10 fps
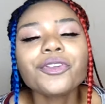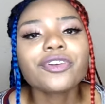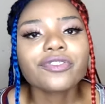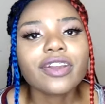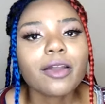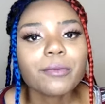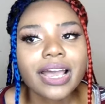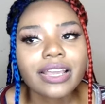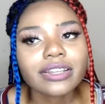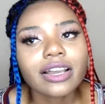different
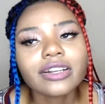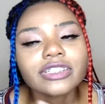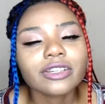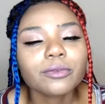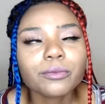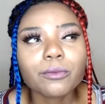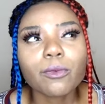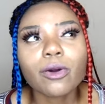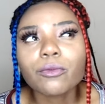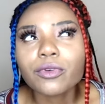man now because like
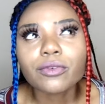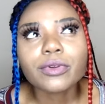when we were,